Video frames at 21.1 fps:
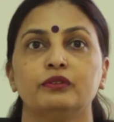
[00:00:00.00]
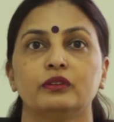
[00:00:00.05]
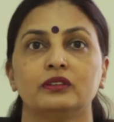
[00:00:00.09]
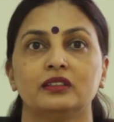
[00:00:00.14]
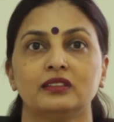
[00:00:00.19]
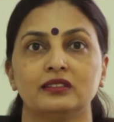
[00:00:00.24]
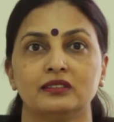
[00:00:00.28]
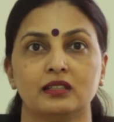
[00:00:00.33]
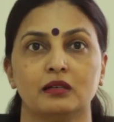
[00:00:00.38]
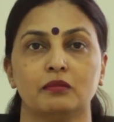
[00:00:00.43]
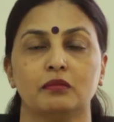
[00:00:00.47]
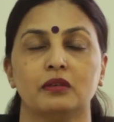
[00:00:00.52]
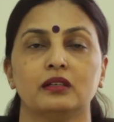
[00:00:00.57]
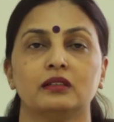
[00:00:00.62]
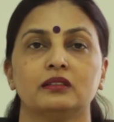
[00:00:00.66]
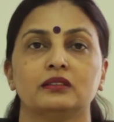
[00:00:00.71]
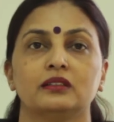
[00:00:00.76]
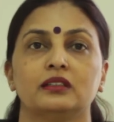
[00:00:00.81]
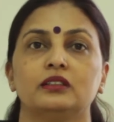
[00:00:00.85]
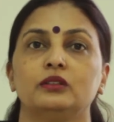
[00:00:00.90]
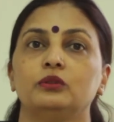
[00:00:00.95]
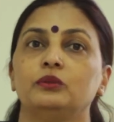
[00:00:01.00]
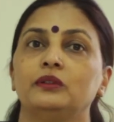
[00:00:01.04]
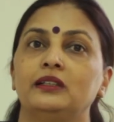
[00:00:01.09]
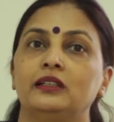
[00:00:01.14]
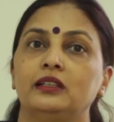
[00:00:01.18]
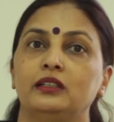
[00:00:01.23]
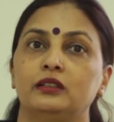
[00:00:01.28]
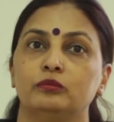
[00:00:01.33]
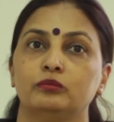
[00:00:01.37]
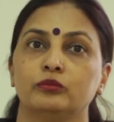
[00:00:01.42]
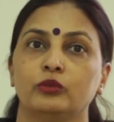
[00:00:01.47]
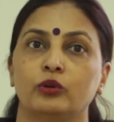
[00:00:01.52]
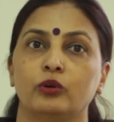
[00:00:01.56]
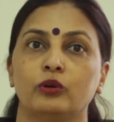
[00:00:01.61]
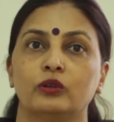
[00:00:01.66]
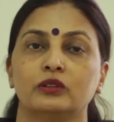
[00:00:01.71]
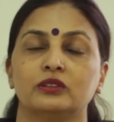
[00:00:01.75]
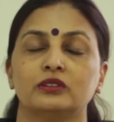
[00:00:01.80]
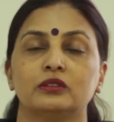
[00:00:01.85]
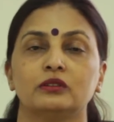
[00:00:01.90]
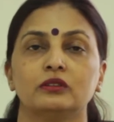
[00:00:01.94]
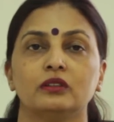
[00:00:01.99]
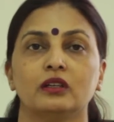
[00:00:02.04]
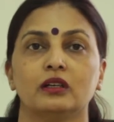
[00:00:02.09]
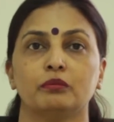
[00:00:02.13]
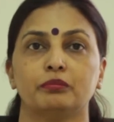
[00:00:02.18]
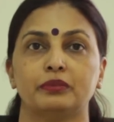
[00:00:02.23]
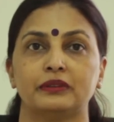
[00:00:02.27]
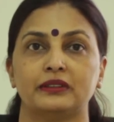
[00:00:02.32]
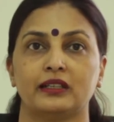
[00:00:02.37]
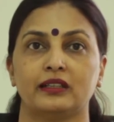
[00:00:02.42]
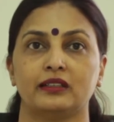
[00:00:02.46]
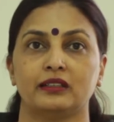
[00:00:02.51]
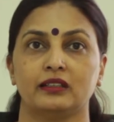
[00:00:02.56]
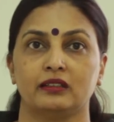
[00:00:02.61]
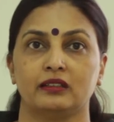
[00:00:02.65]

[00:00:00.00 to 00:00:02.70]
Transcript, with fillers: for the stomach that you eat more, so your appetite